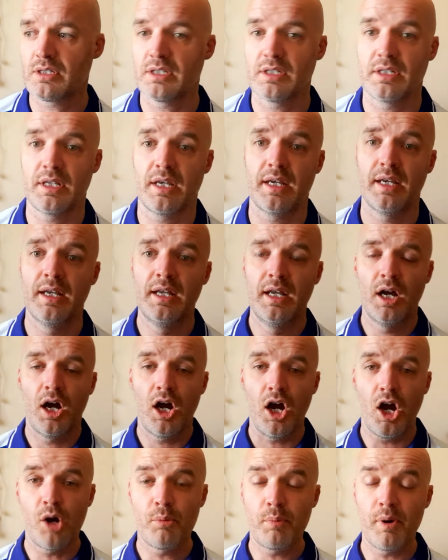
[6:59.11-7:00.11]
and that.
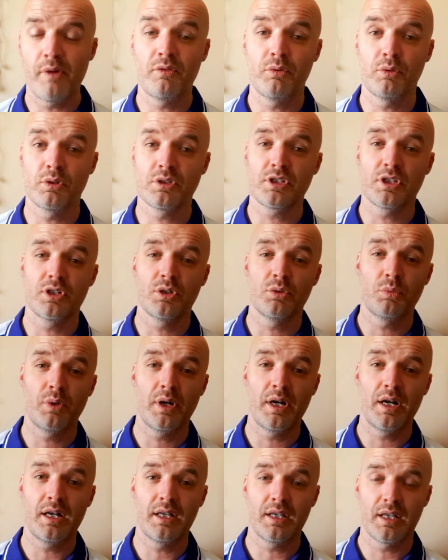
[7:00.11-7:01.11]
Hope everyone's doing well.